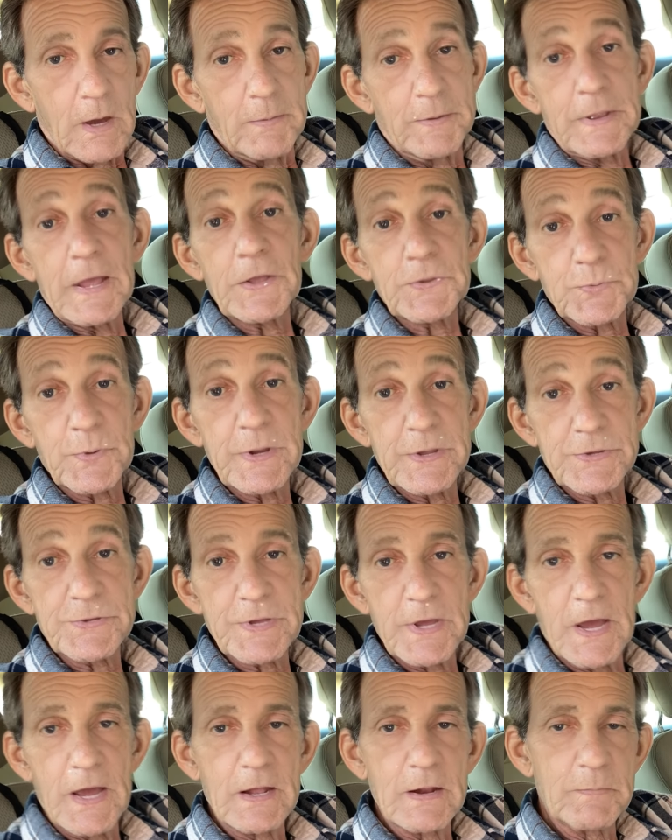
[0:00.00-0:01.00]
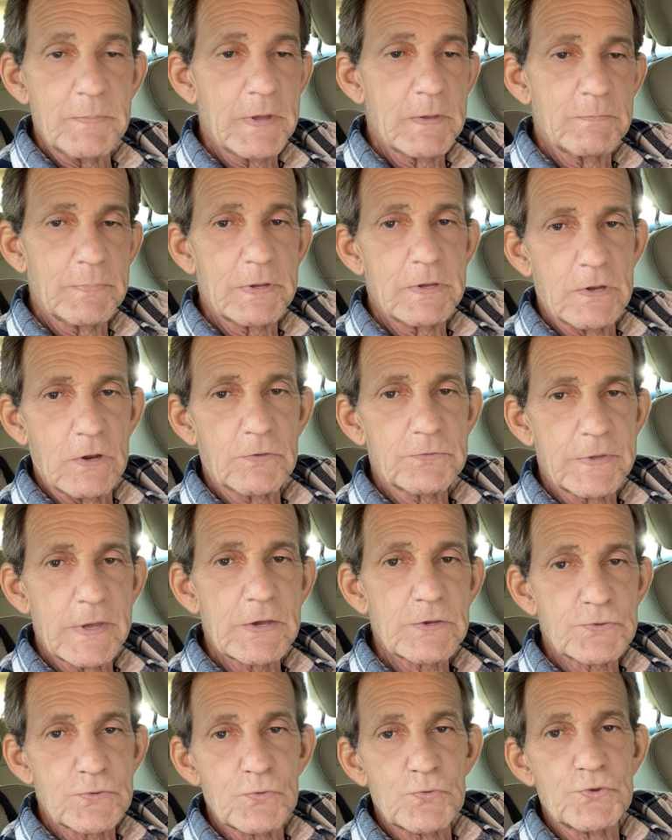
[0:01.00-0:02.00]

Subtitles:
that's what he said. Things do